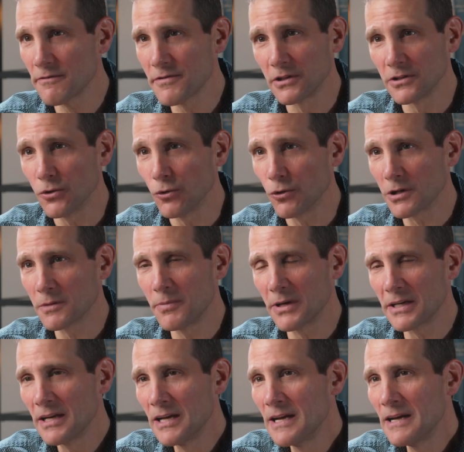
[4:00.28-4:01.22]
of the Lord,
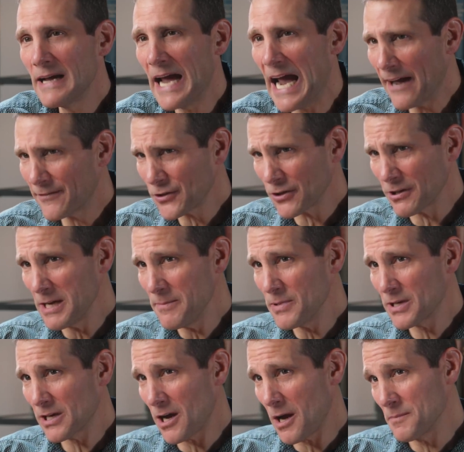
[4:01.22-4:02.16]
but after he
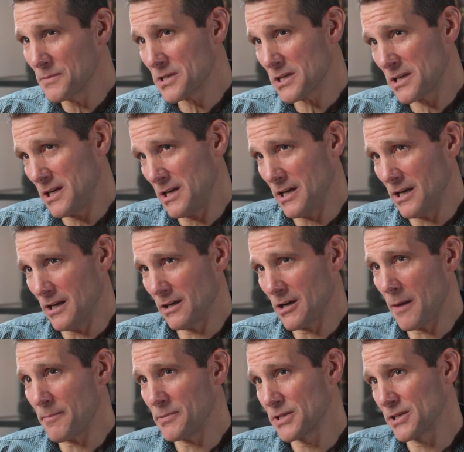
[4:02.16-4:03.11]
becomes king,
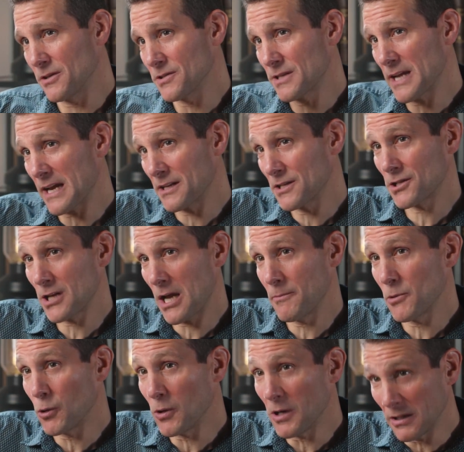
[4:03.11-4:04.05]
up until 2
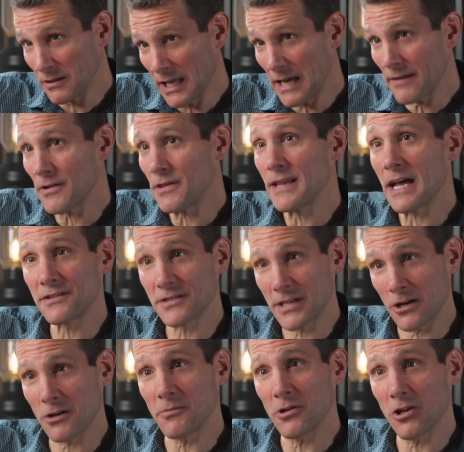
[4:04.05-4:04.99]
Samuel 11, that
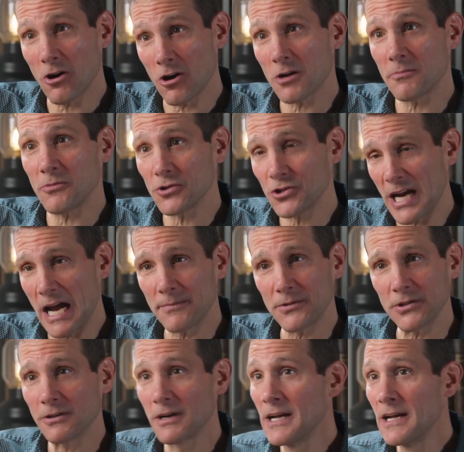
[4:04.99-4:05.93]
terrible, horrible
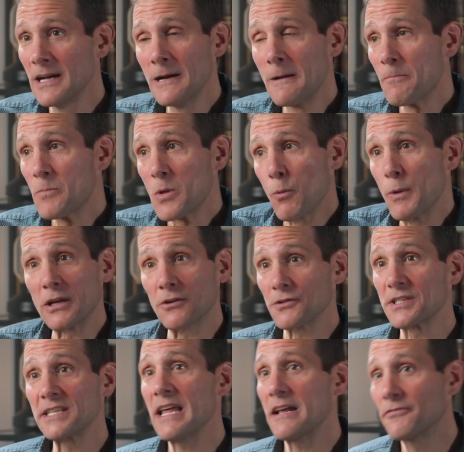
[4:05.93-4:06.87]
chapter, we don't
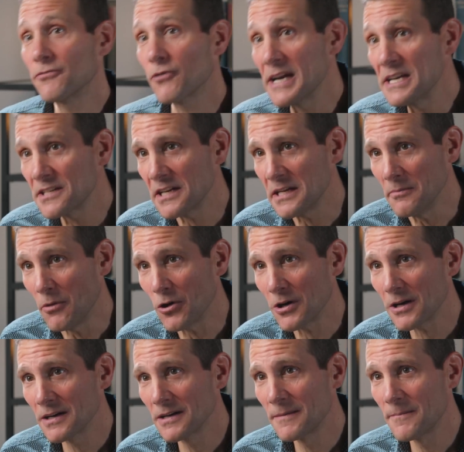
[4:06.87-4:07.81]
see that phrase
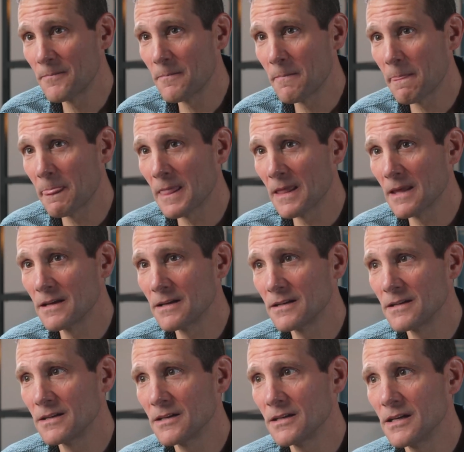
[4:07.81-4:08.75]
anymore.
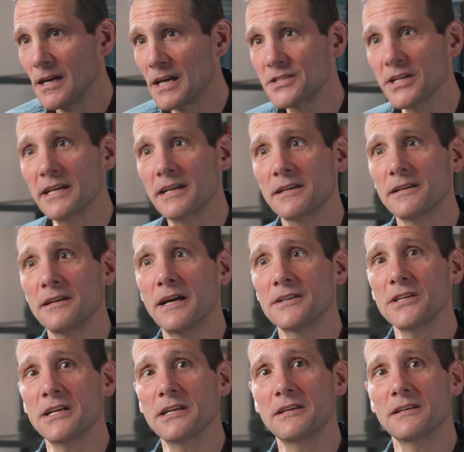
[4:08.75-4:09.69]
It's like,
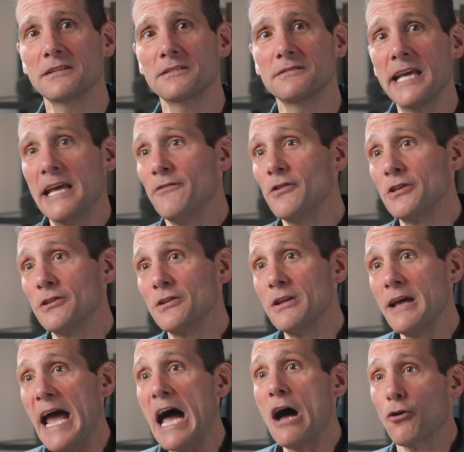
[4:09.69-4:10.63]
it's like David
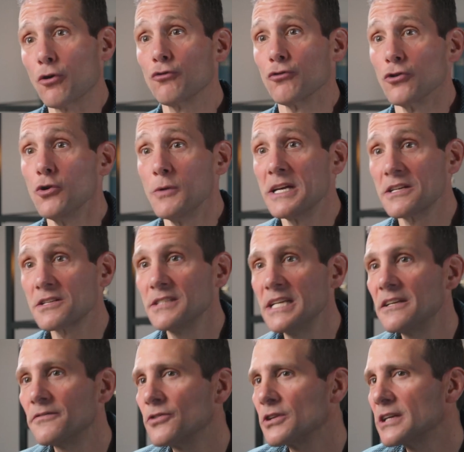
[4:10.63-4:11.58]
outgrew his
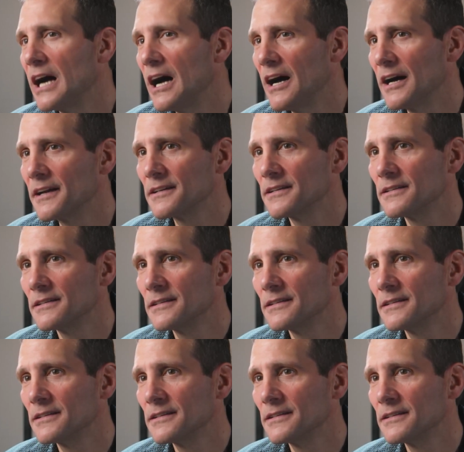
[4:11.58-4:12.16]
need for God.